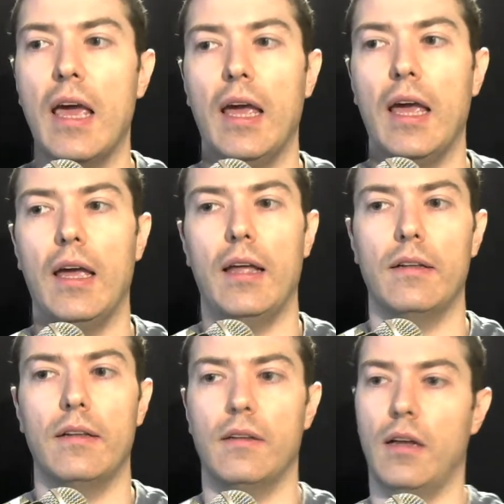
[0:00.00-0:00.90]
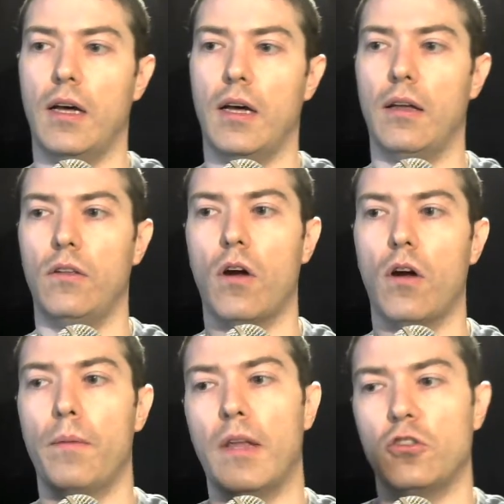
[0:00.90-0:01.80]
in
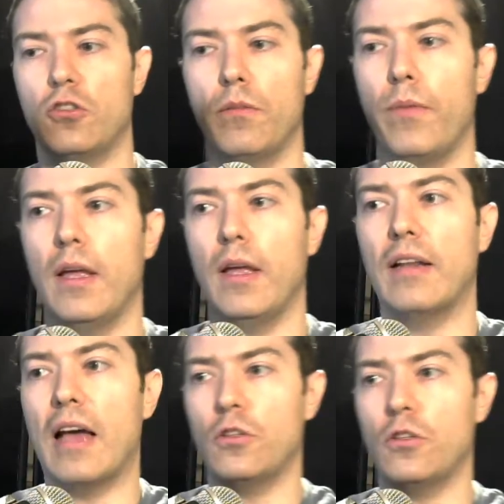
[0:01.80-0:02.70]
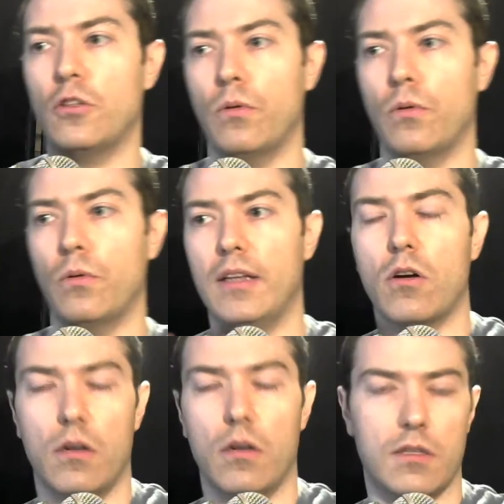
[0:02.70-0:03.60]
Europe there should be a nitrate
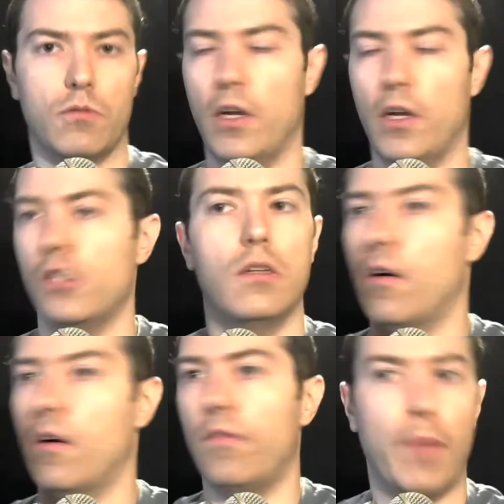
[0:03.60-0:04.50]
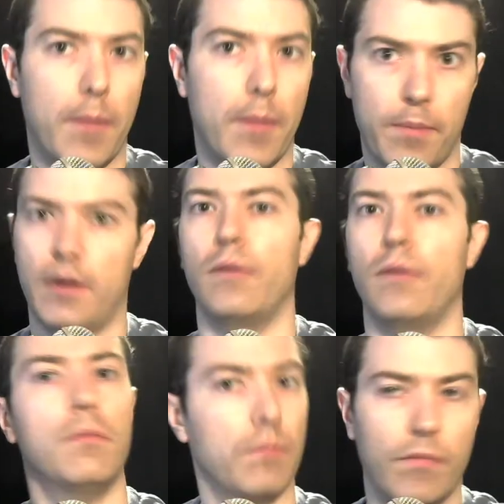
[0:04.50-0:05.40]
concentration of blah blah blah.
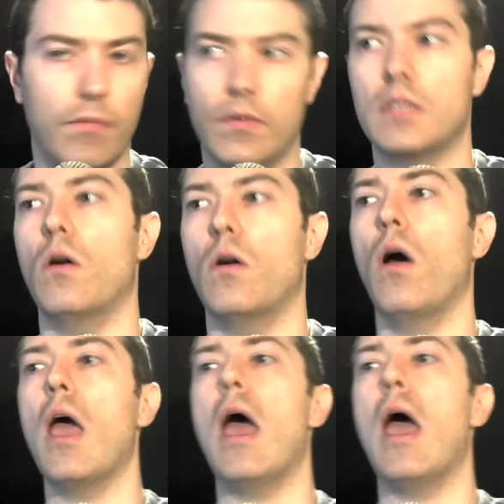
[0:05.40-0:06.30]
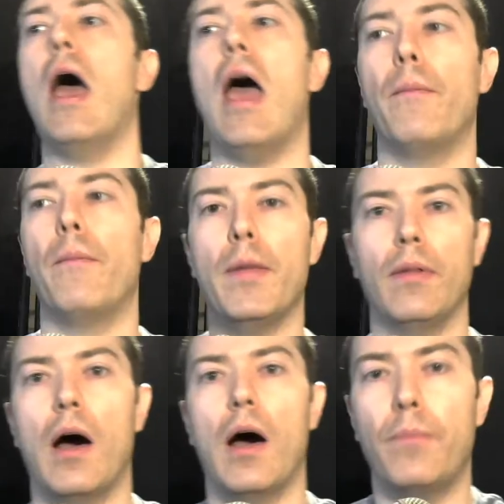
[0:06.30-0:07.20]
So people are
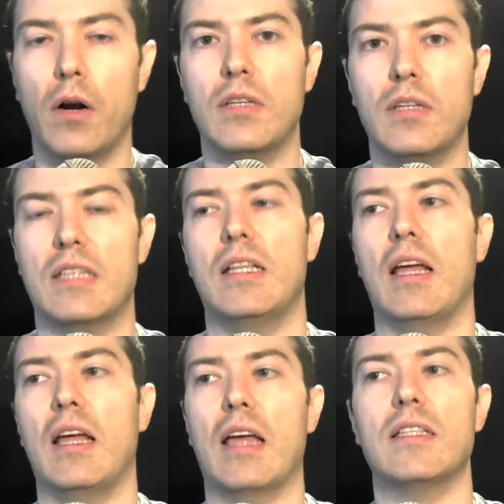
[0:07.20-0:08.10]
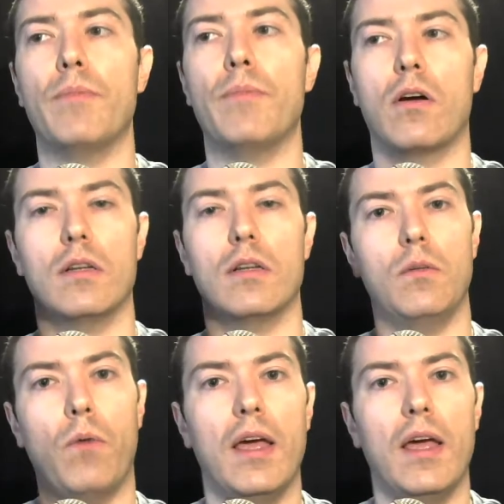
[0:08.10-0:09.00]
protesting against it because the
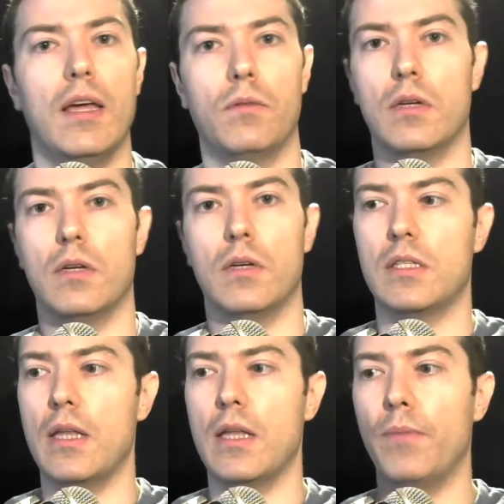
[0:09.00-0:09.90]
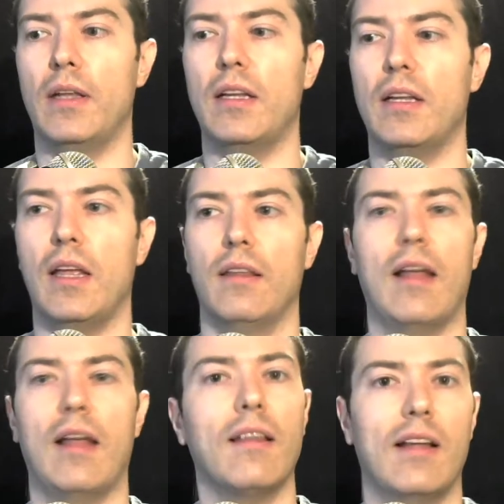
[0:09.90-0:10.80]
way it was implemented in the
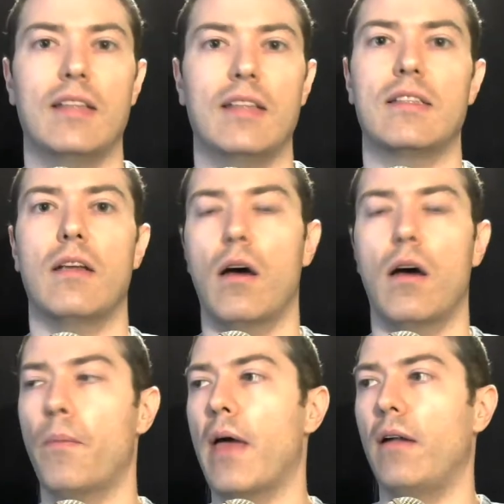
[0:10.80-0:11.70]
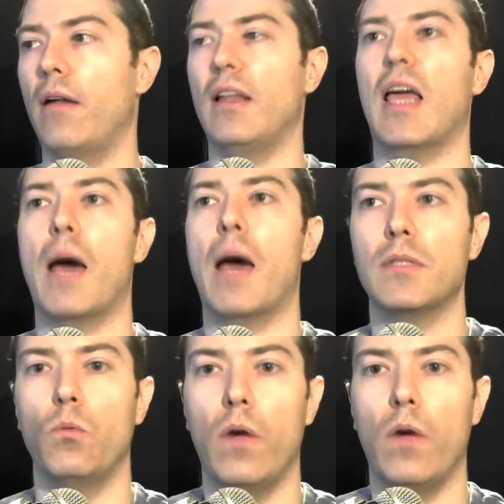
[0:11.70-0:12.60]
Netherlands apparently comes
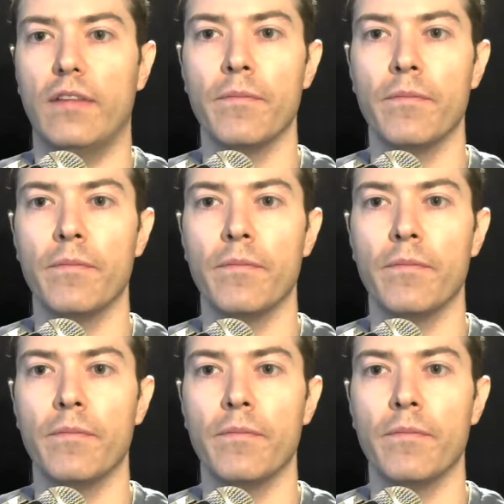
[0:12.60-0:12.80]
with